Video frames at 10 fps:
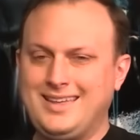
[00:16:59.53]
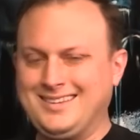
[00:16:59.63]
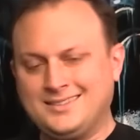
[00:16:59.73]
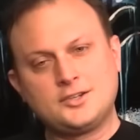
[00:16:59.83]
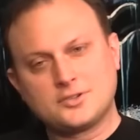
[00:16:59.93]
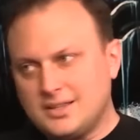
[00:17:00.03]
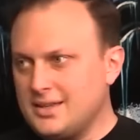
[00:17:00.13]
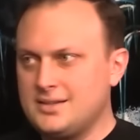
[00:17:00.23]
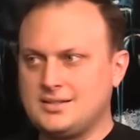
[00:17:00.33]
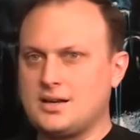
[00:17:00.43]
It literally
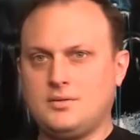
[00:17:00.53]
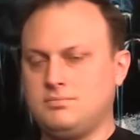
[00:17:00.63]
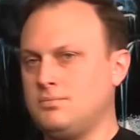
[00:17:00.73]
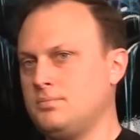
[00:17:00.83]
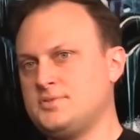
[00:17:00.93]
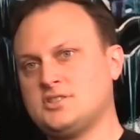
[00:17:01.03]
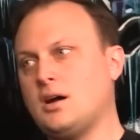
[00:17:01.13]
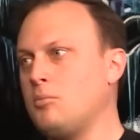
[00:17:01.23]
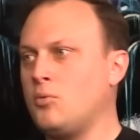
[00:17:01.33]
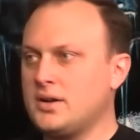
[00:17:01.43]
is like a
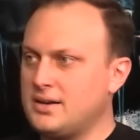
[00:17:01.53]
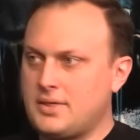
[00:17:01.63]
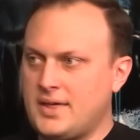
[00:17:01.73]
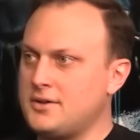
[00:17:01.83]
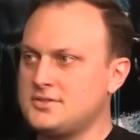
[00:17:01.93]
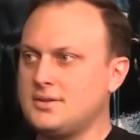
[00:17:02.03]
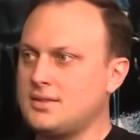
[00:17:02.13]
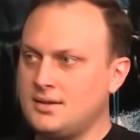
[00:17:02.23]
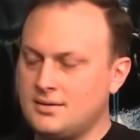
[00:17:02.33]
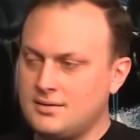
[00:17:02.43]
sub 1 in 1,000
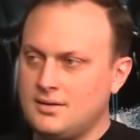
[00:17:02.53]
thing.